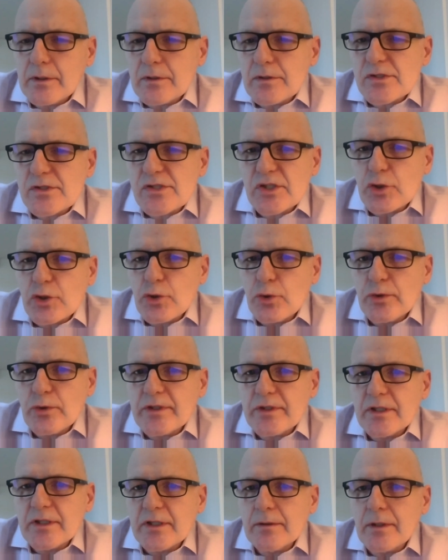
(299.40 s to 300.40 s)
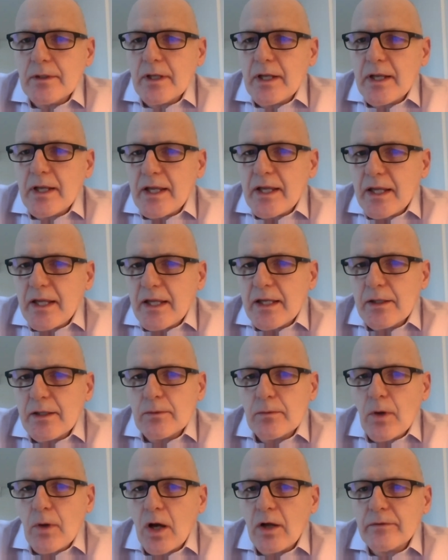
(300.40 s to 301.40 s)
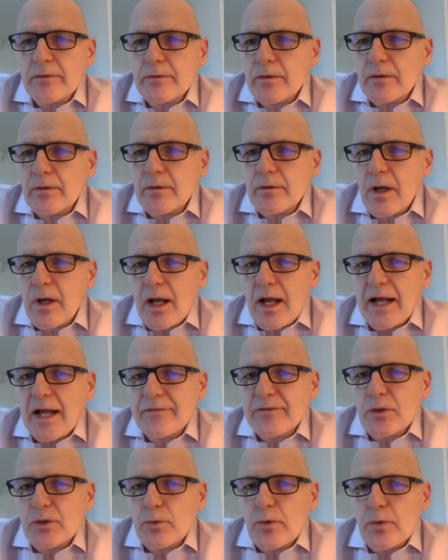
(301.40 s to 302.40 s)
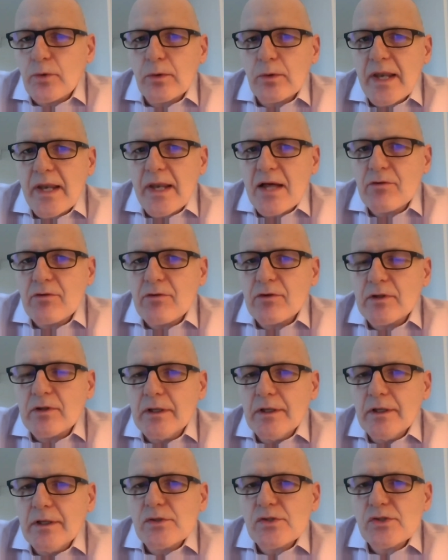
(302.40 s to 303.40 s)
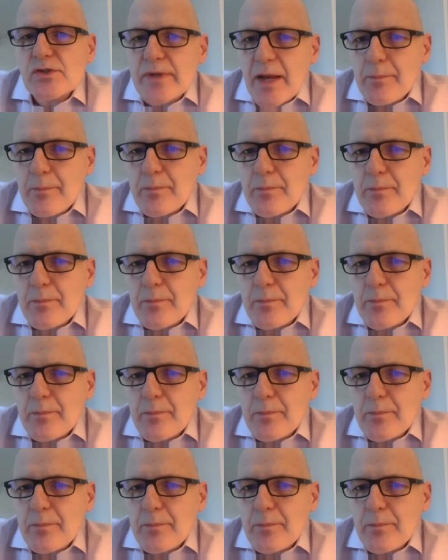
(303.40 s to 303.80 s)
security at the ground level. So that